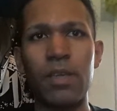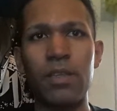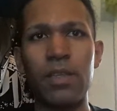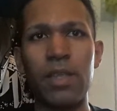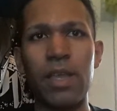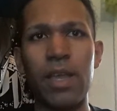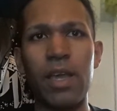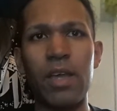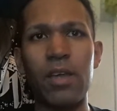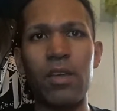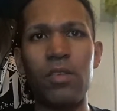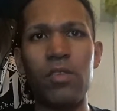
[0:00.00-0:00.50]

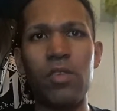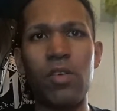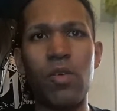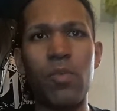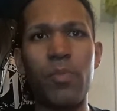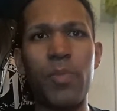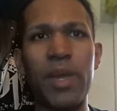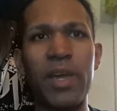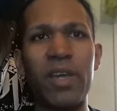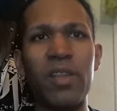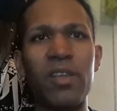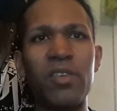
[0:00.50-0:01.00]
that you know
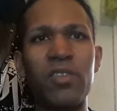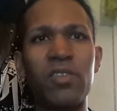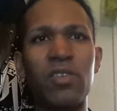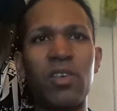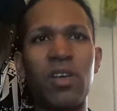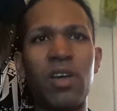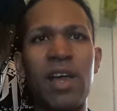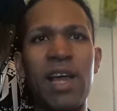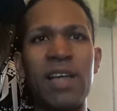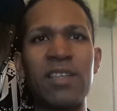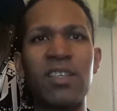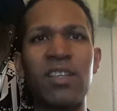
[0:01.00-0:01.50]
Becky Lynch
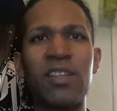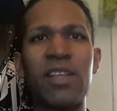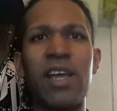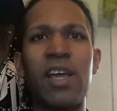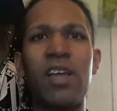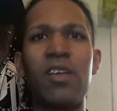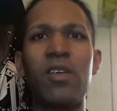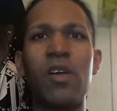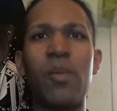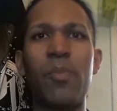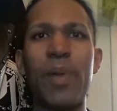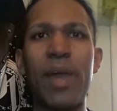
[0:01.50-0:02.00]
uh, has a
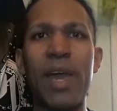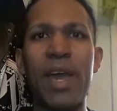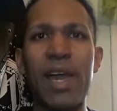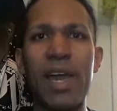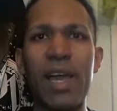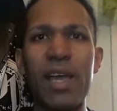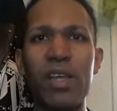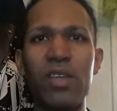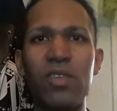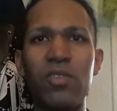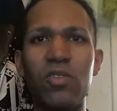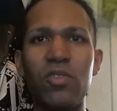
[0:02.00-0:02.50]
bad
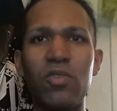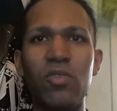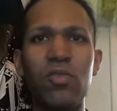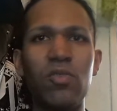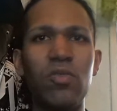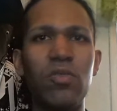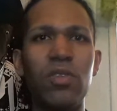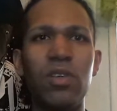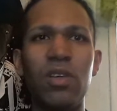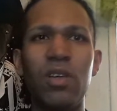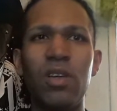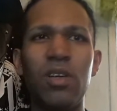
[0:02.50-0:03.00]

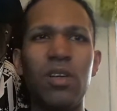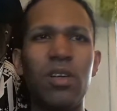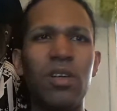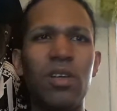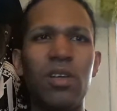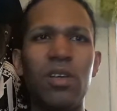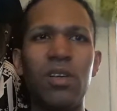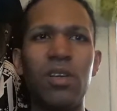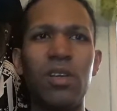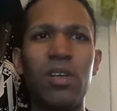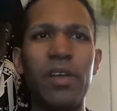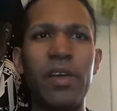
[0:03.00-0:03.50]
attitude,
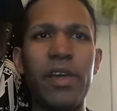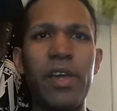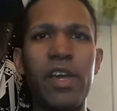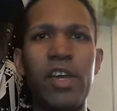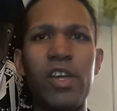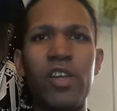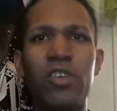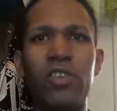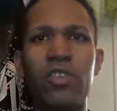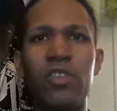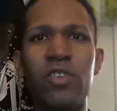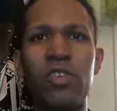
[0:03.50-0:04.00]

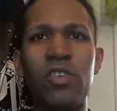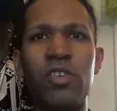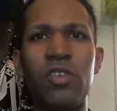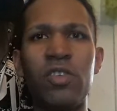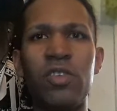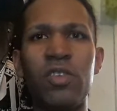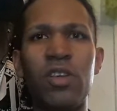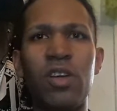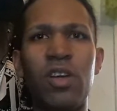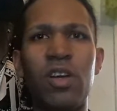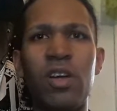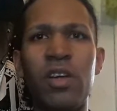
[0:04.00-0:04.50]
and
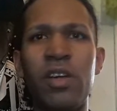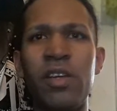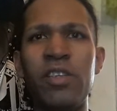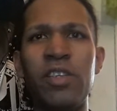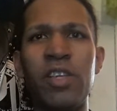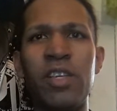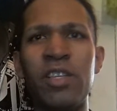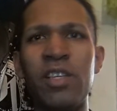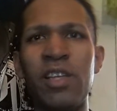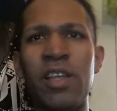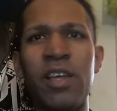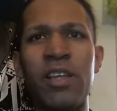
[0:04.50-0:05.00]
she's uh, he
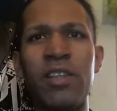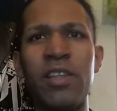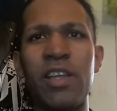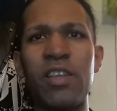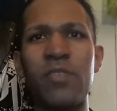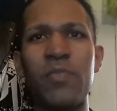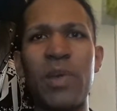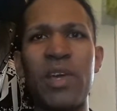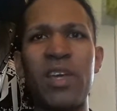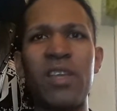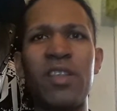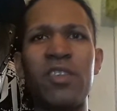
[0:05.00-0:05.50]
says that
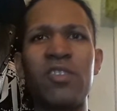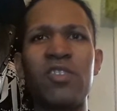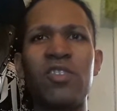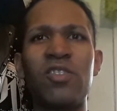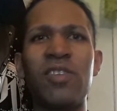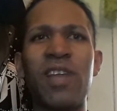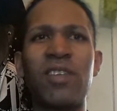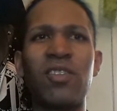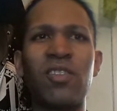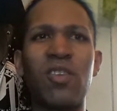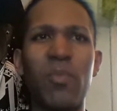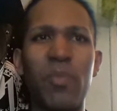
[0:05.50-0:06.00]
that Becky Lynch is
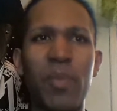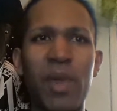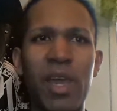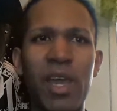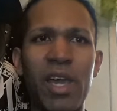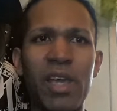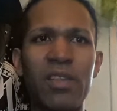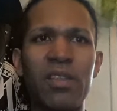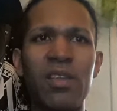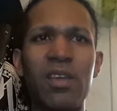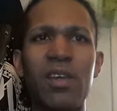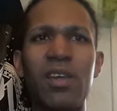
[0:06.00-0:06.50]
not the
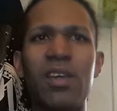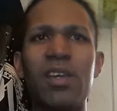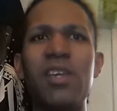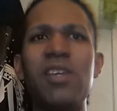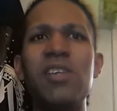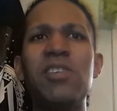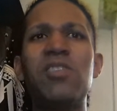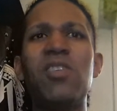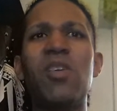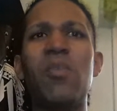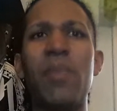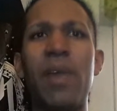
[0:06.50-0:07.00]
man,
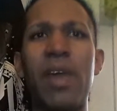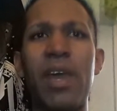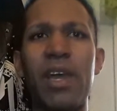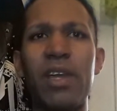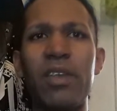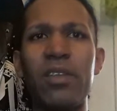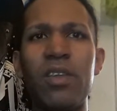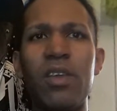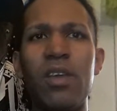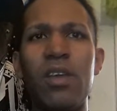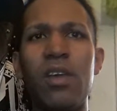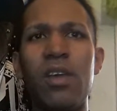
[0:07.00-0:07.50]
he's the
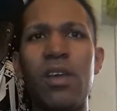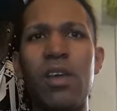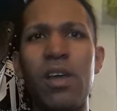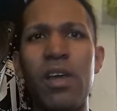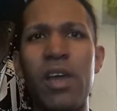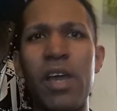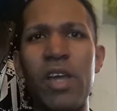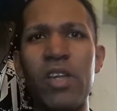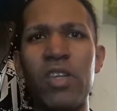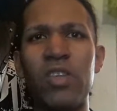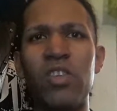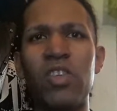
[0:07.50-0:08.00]
man,
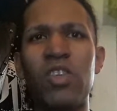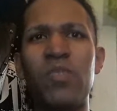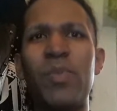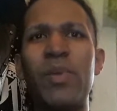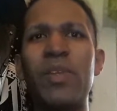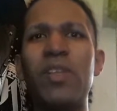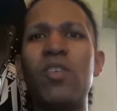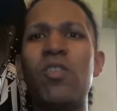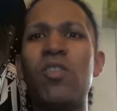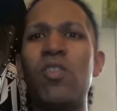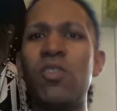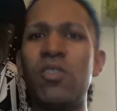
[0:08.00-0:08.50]
and
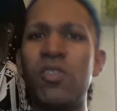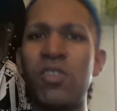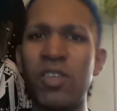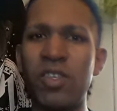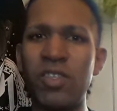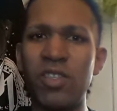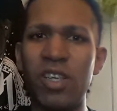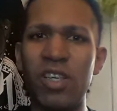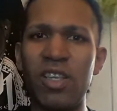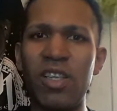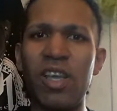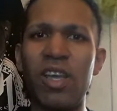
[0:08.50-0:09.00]
suspended her
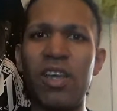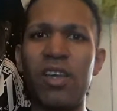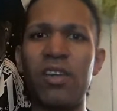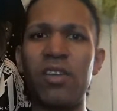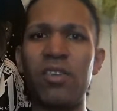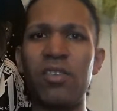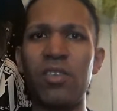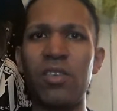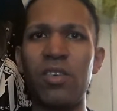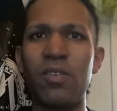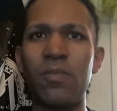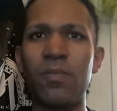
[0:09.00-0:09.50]
sixty
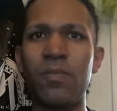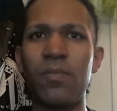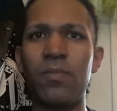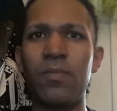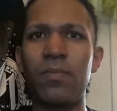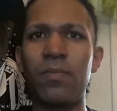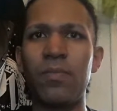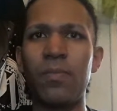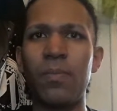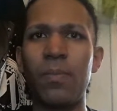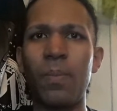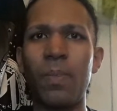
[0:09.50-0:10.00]
days,
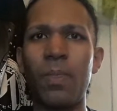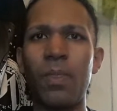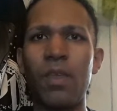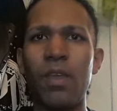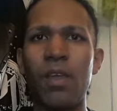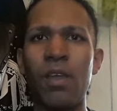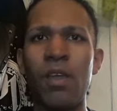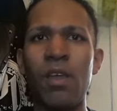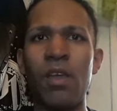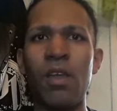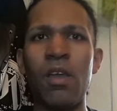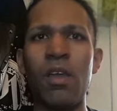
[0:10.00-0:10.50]

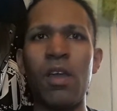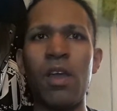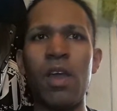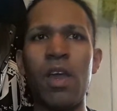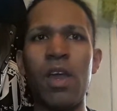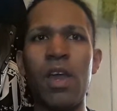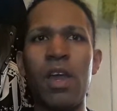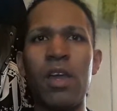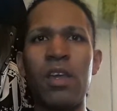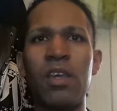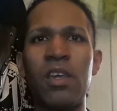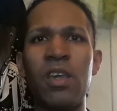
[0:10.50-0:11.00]

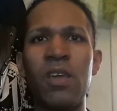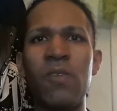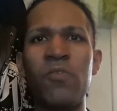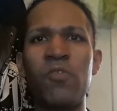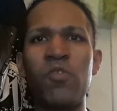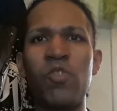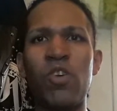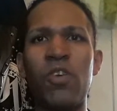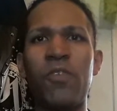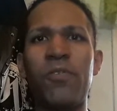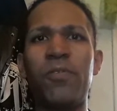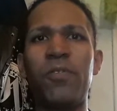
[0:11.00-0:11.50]
and give
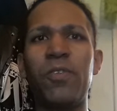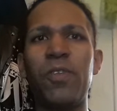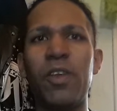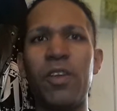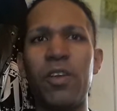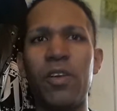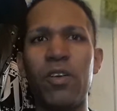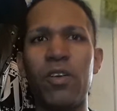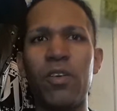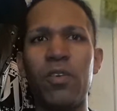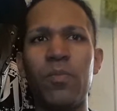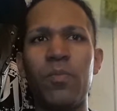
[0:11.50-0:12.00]
Charlotte
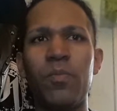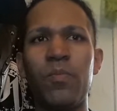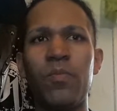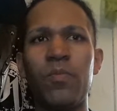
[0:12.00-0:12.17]
Flair